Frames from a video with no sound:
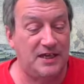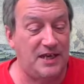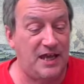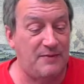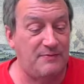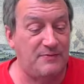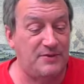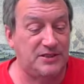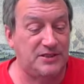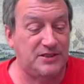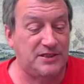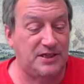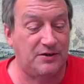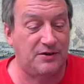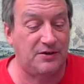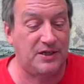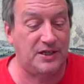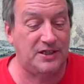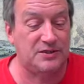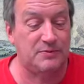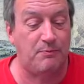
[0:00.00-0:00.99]
in a
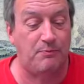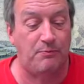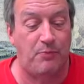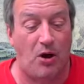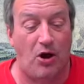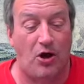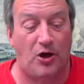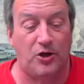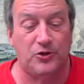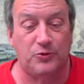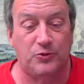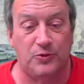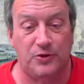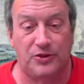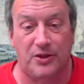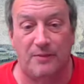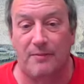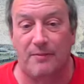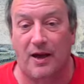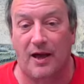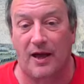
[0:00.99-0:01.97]
mysterious bond
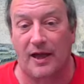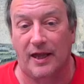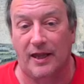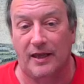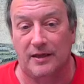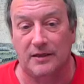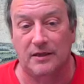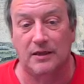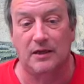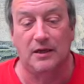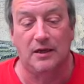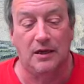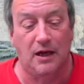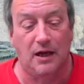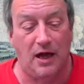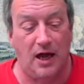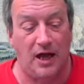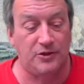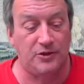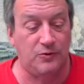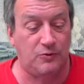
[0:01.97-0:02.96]
with the mind.
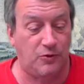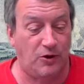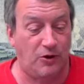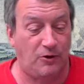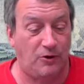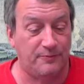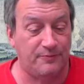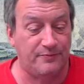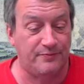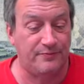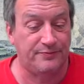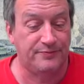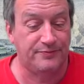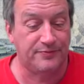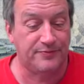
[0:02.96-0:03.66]
Unquote.